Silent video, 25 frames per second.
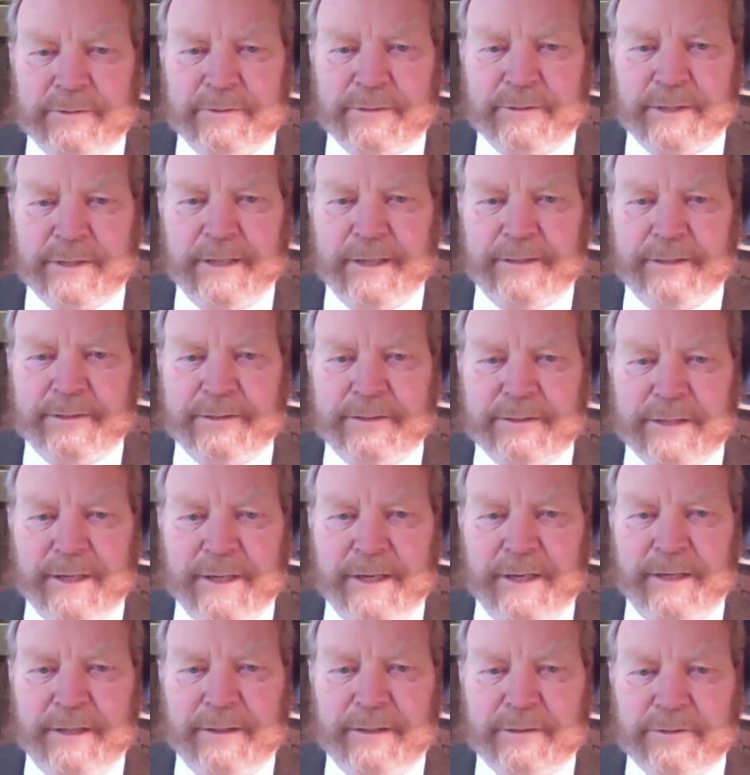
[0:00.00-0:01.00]
day
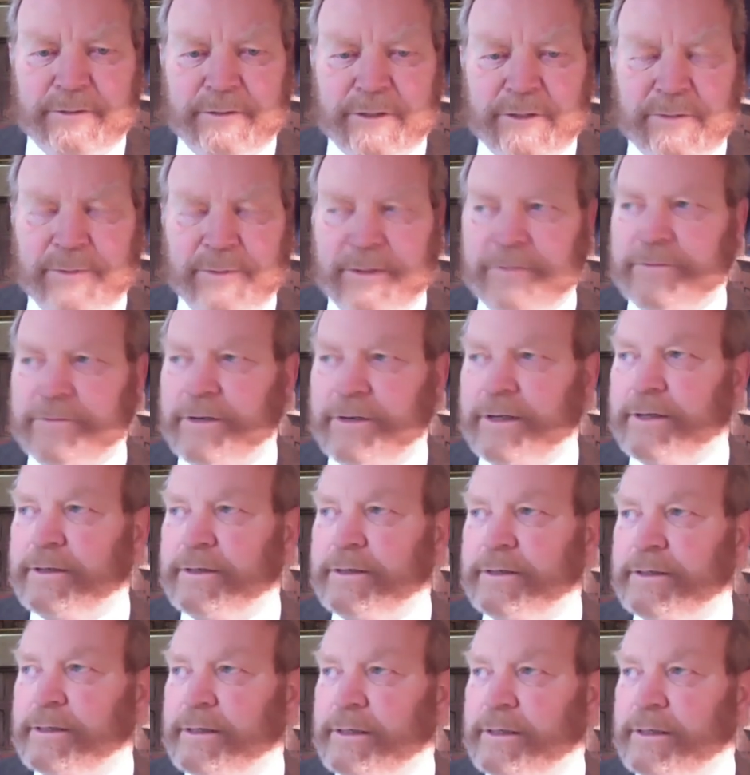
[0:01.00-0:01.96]
today, crisp evening,